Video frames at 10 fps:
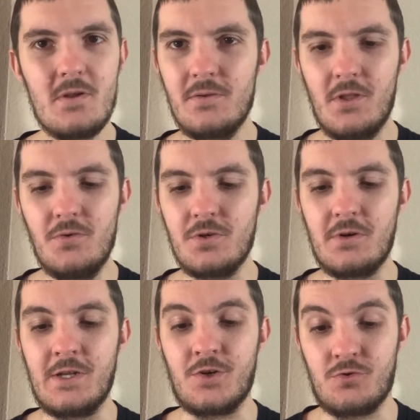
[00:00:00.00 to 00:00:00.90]
Those are
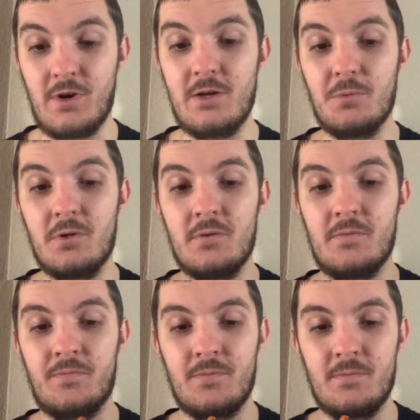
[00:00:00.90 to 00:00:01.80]
incredible.
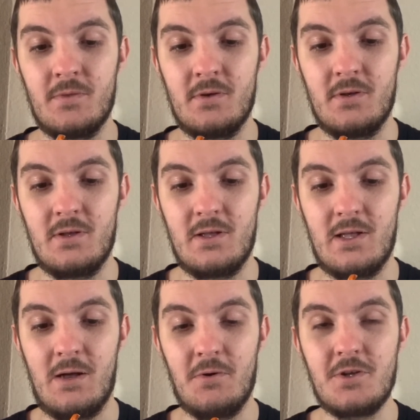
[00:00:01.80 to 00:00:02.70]

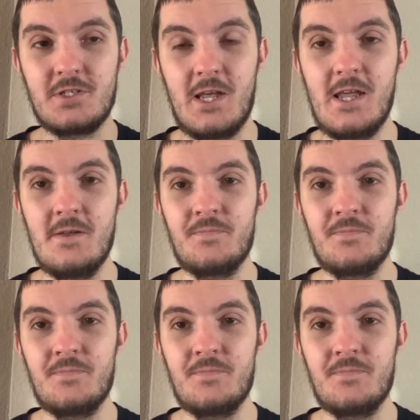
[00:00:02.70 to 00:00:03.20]
I want to say